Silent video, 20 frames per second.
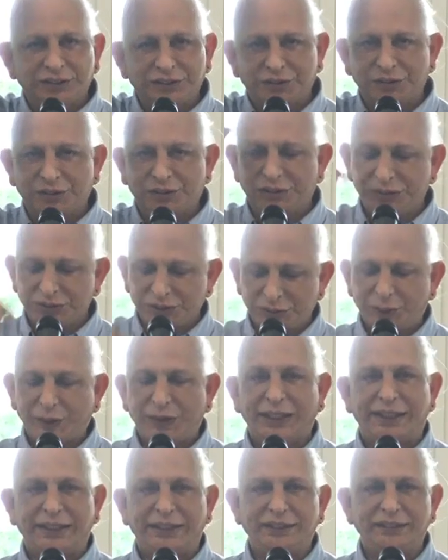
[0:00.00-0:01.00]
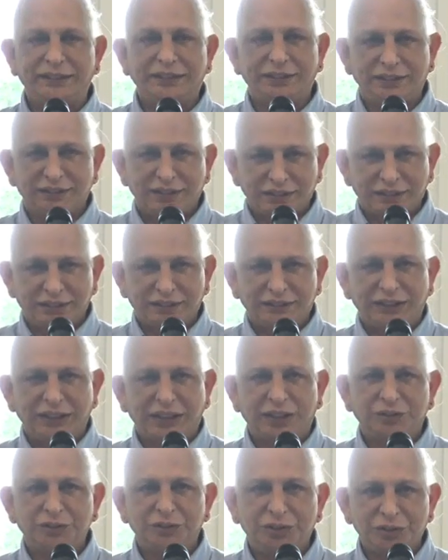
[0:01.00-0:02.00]
through the spine,
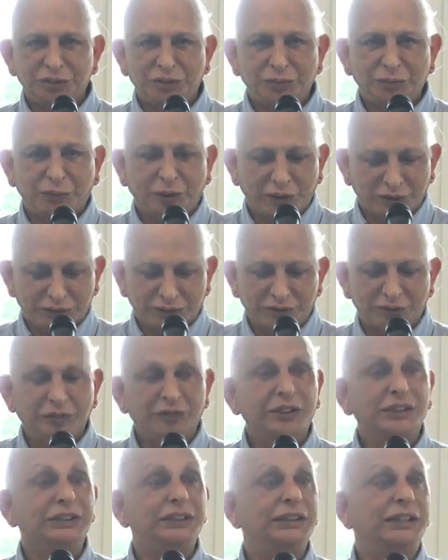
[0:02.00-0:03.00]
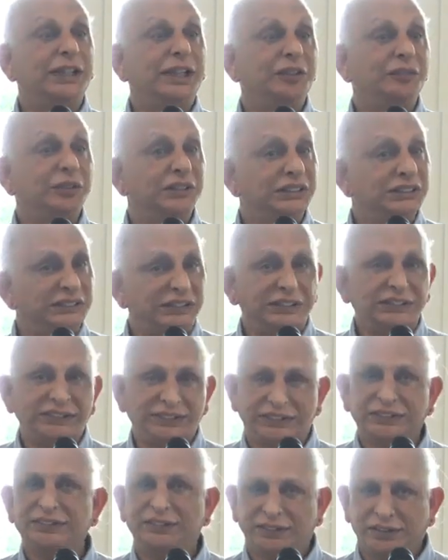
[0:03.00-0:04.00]
down to the bottom where the diamond
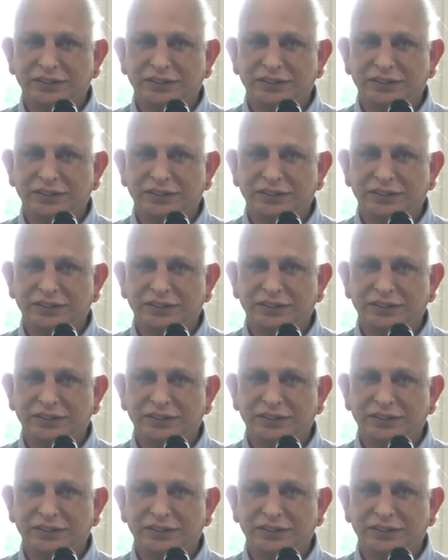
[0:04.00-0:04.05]
sits,